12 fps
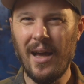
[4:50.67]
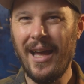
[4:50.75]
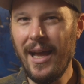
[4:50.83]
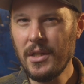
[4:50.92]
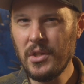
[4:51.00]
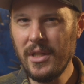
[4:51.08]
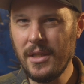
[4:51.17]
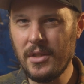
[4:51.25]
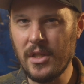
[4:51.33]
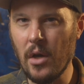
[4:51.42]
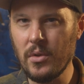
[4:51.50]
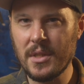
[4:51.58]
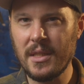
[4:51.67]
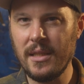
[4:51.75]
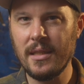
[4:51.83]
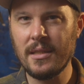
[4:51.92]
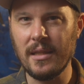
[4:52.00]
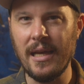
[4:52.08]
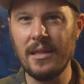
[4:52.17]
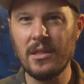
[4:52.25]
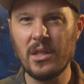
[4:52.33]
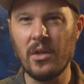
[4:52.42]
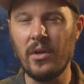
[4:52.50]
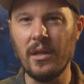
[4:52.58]
I actually don't see this
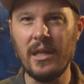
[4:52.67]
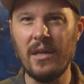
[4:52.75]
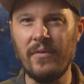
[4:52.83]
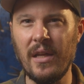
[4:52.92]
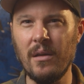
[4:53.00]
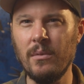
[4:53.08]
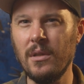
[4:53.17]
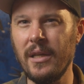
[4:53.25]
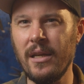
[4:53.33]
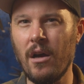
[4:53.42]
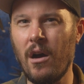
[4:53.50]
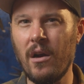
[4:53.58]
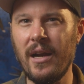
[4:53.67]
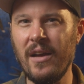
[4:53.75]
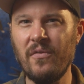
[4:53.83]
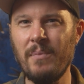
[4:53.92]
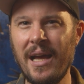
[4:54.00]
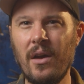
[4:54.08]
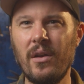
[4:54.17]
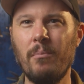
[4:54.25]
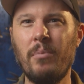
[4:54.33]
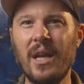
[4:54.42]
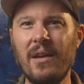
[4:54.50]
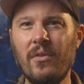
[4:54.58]
lens currently available in RF
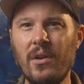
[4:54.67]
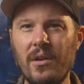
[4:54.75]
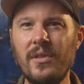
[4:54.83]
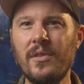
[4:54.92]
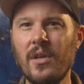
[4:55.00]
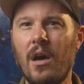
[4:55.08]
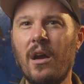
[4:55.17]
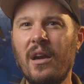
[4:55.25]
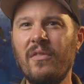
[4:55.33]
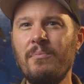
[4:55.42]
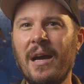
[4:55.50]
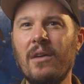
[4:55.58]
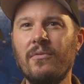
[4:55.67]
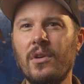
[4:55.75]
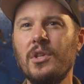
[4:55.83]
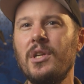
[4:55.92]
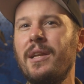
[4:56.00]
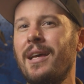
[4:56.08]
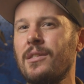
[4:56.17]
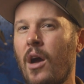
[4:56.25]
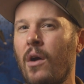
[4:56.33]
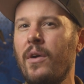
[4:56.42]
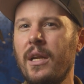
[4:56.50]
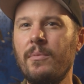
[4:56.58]
mount, but I've heard that the RF mount version has
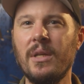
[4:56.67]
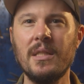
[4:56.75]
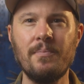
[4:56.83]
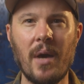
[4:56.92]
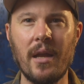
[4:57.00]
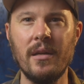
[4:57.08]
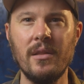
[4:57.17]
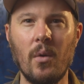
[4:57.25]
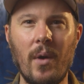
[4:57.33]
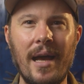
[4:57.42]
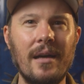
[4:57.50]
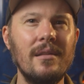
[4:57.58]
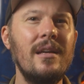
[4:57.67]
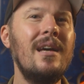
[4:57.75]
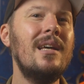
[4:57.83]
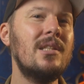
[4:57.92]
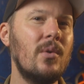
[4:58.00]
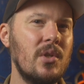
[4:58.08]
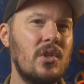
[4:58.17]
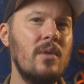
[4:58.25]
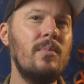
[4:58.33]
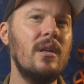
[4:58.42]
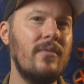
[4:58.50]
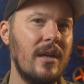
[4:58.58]
already been spotted in the wild, so it
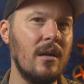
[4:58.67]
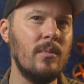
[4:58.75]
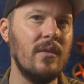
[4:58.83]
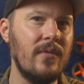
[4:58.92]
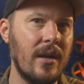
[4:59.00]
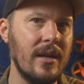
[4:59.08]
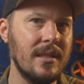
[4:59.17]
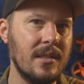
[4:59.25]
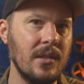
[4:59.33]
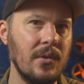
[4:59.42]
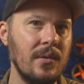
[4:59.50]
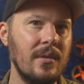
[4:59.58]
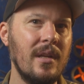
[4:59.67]
should be available very soon.